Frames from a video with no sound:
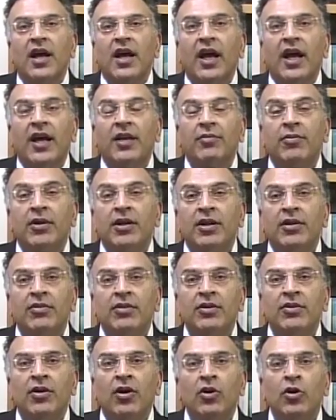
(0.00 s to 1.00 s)
and
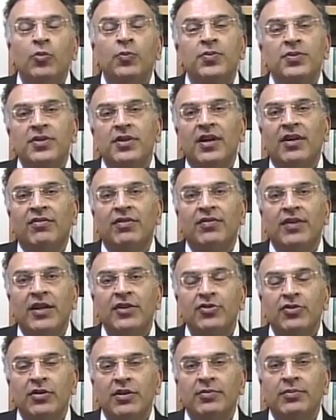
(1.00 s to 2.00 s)
in hopes of
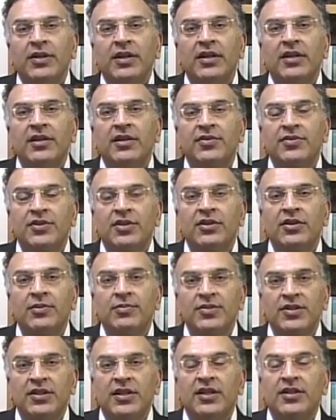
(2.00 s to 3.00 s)
eventually being in a
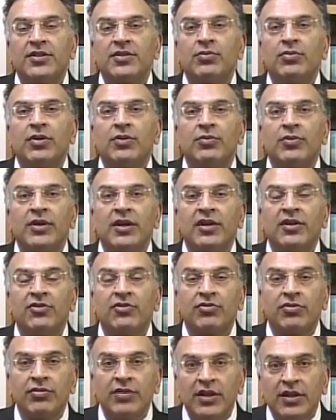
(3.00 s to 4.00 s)
circumstance where we can
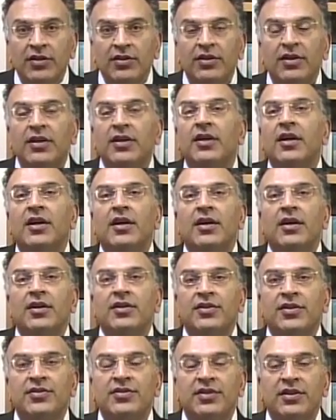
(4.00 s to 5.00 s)
treat
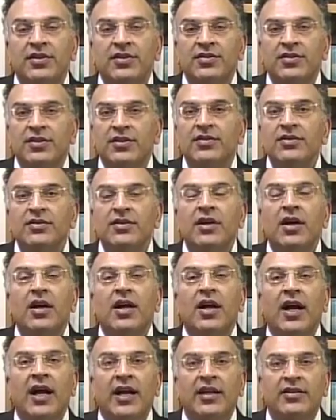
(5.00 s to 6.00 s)
diseases
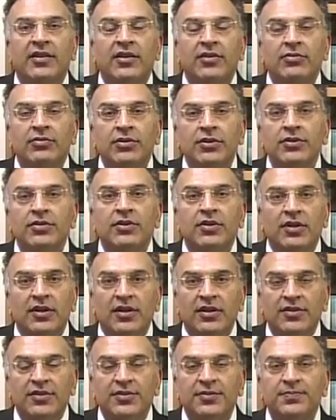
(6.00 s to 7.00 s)
at their root
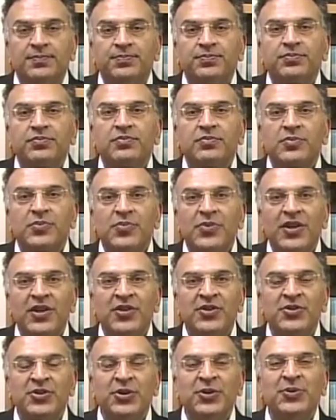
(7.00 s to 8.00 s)
cause.
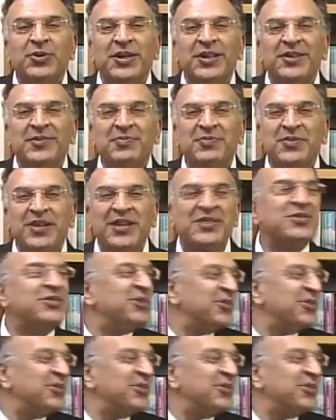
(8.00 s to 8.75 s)
So that's